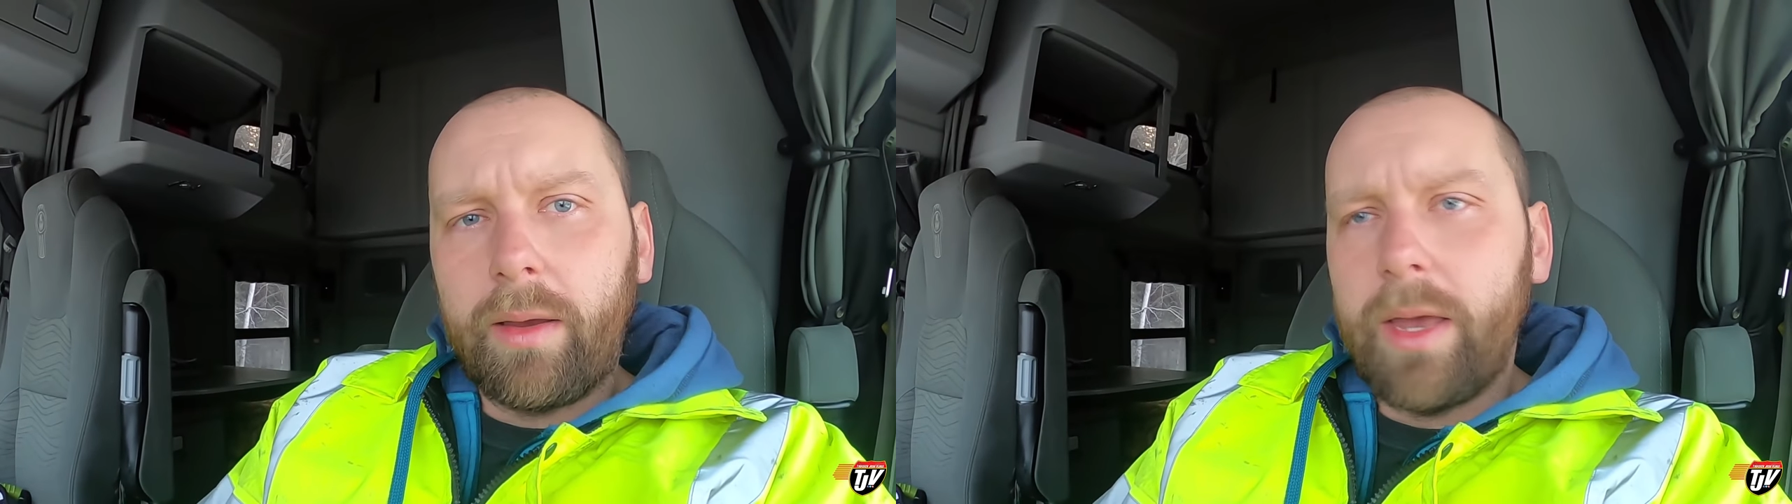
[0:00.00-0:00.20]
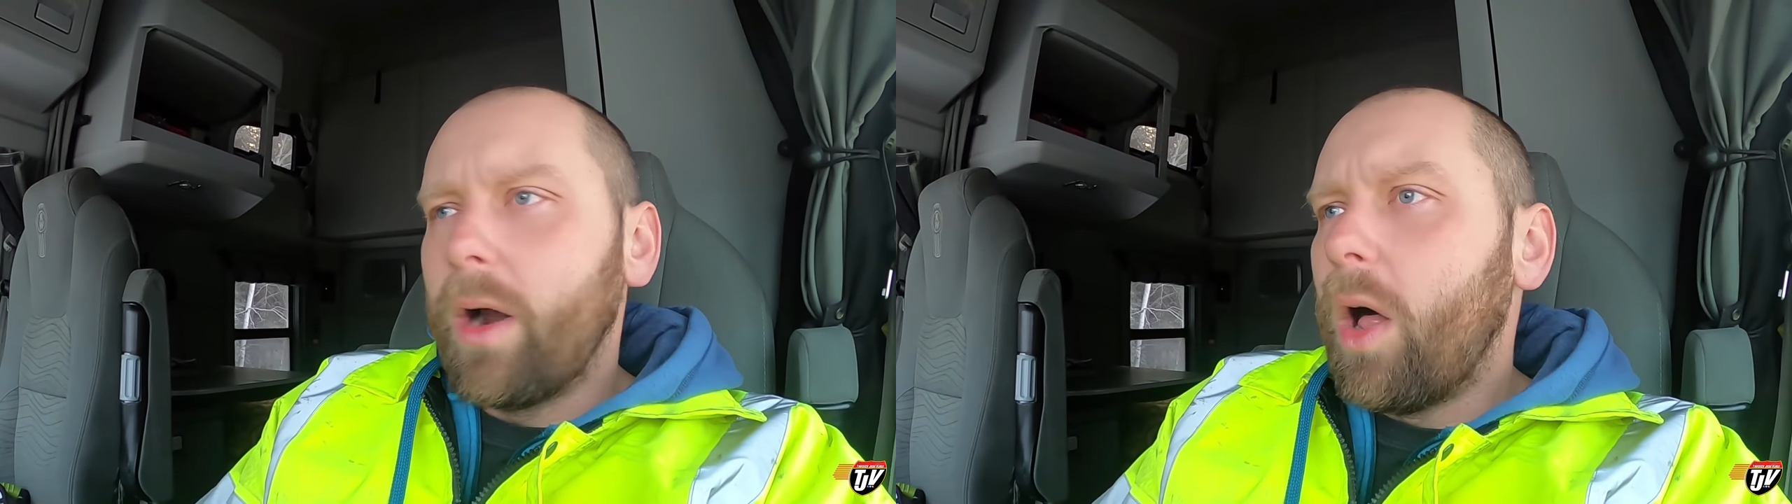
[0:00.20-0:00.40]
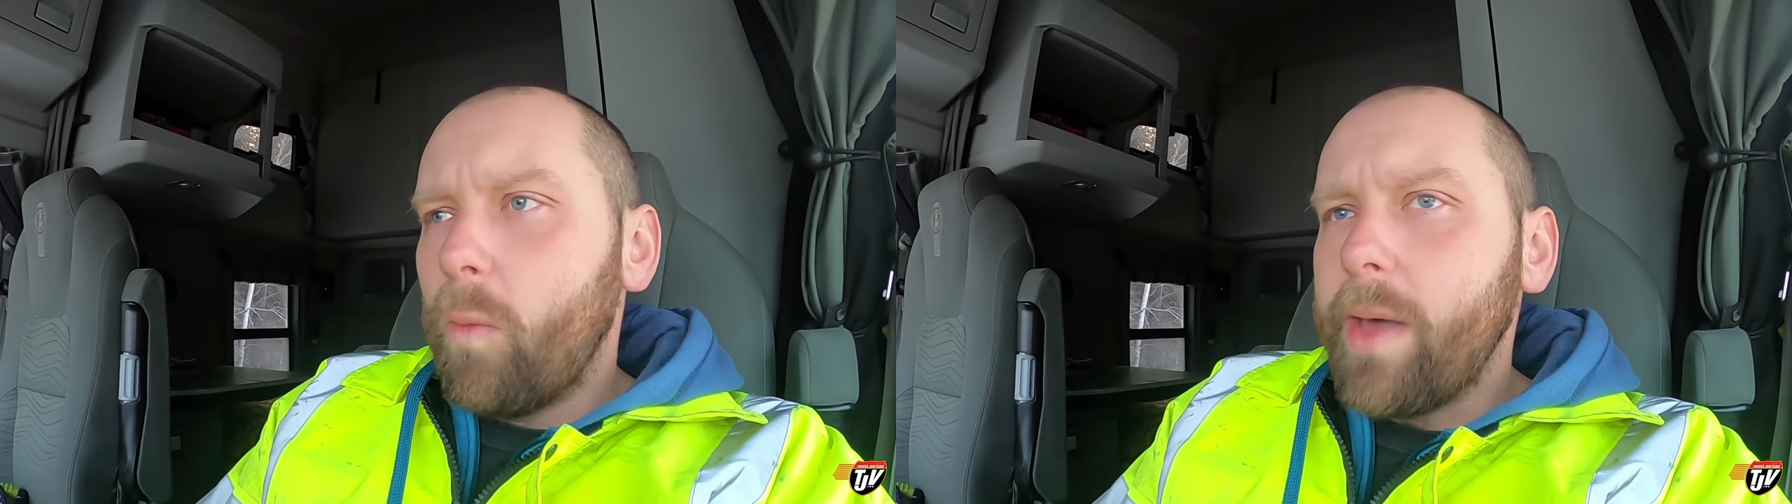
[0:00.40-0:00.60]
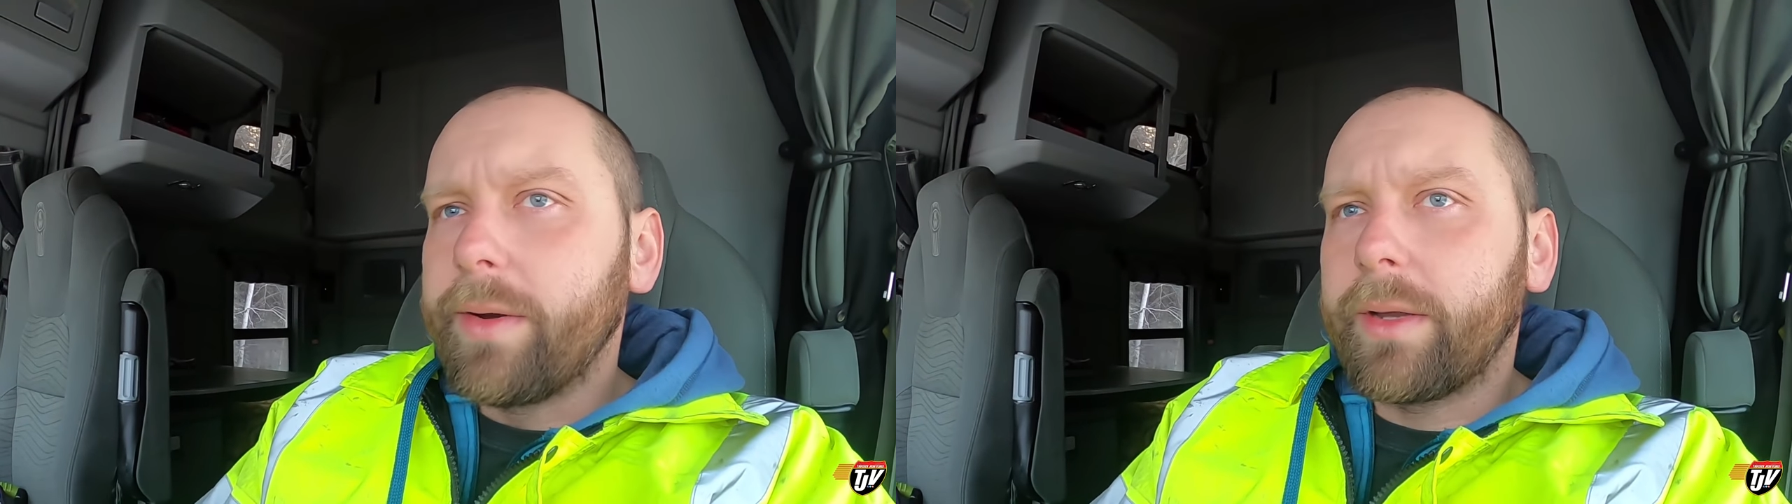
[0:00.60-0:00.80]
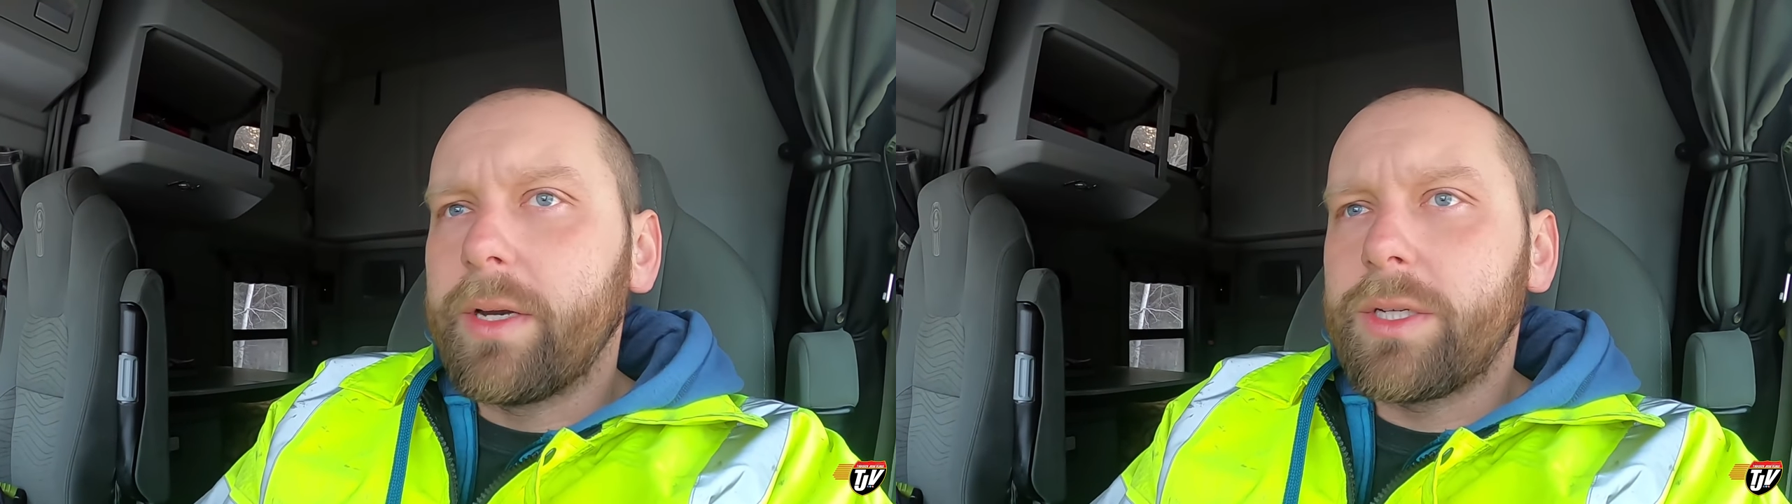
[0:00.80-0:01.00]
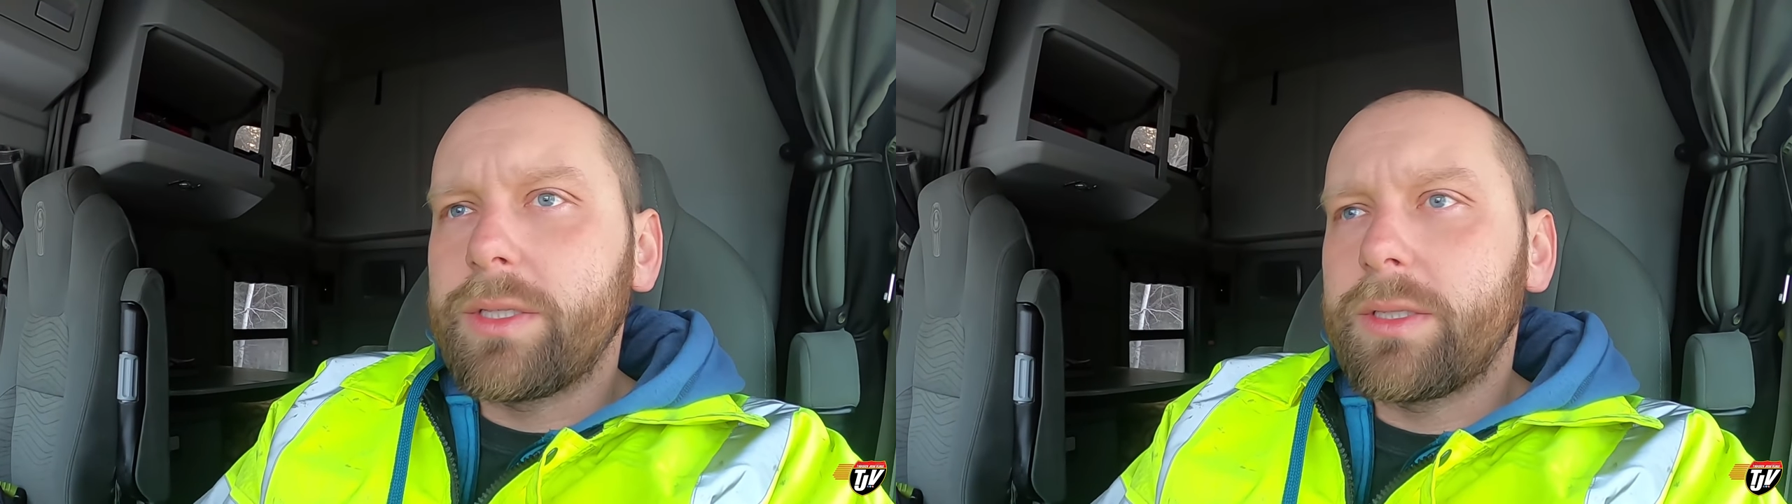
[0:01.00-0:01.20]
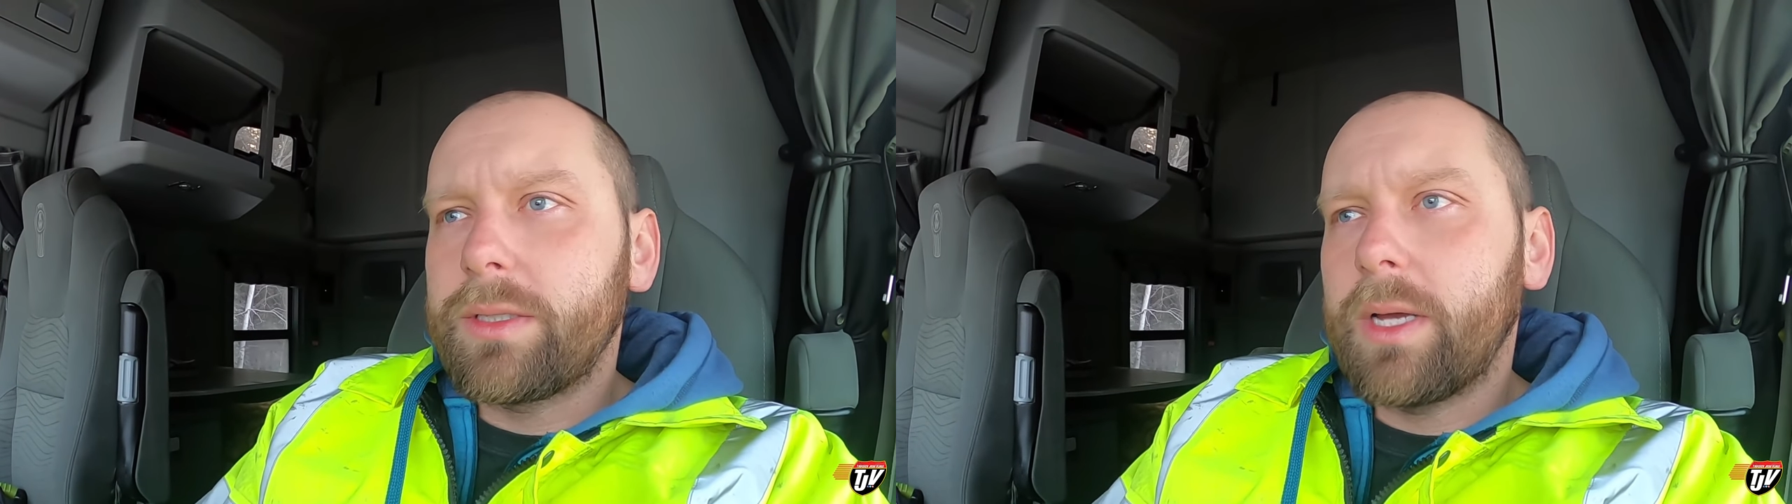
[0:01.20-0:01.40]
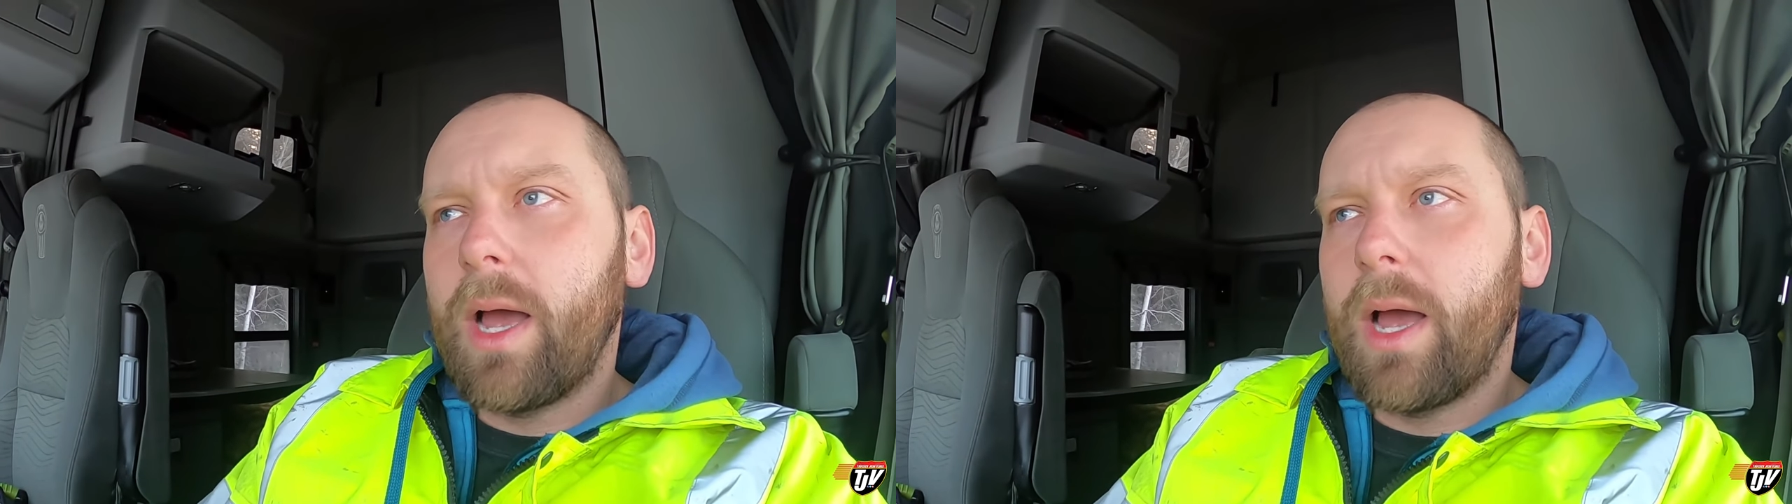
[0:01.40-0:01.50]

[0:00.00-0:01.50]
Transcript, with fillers: in all weather conditions.